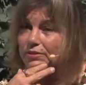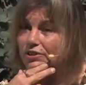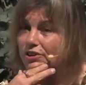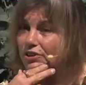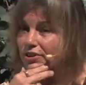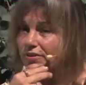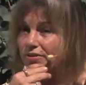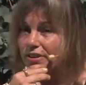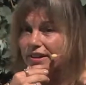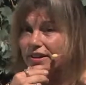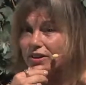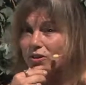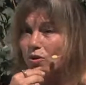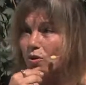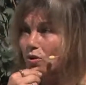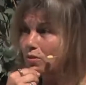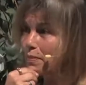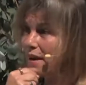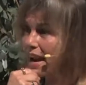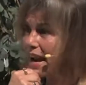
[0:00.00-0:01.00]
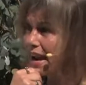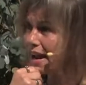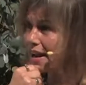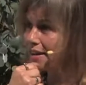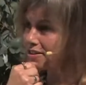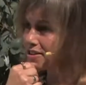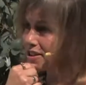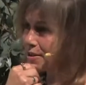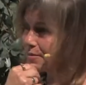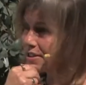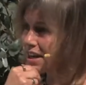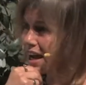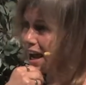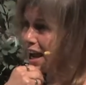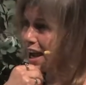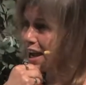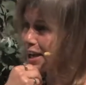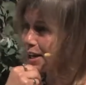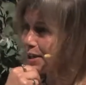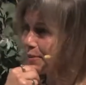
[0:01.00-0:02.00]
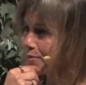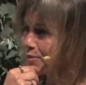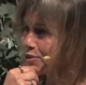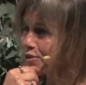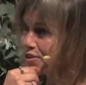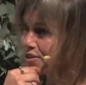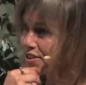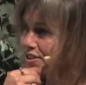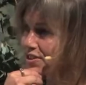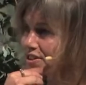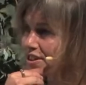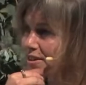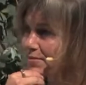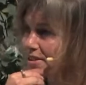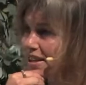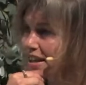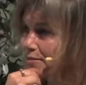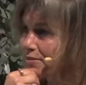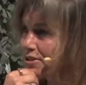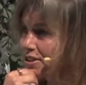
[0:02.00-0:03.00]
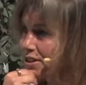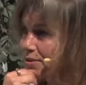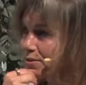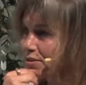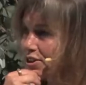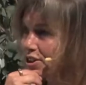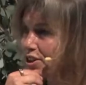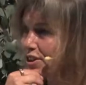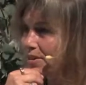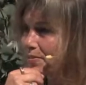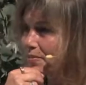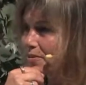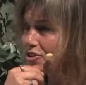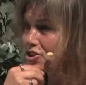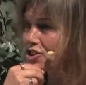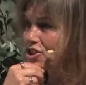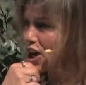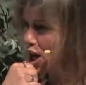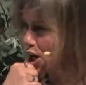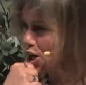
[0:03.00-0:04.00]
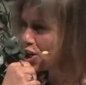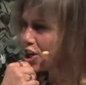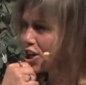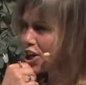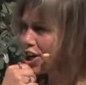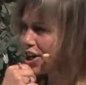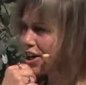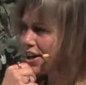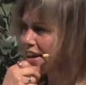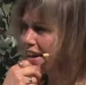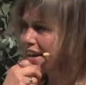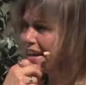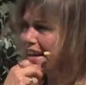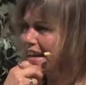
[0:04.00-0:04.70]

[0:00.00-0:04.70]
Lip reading: would look like an old man sometimes, and sometimes he would look much younger.